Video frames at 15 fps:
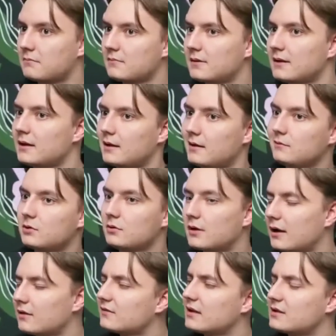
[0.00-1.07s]
you kind
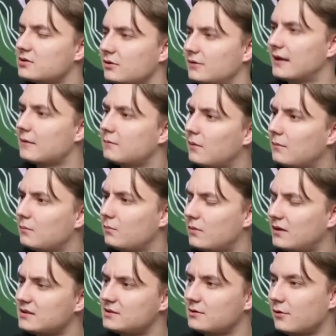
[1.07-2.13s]
of touched on that, but what
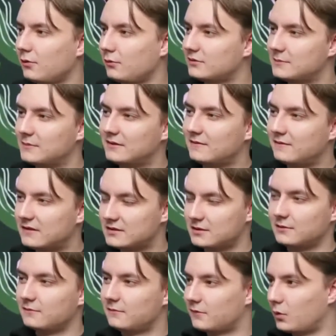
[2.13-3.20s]
is your ultimate
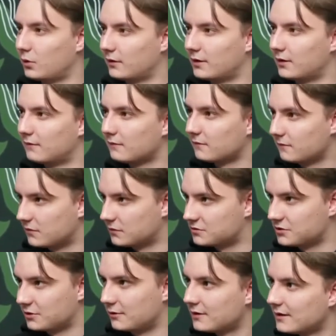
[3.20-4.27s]
vision for the future?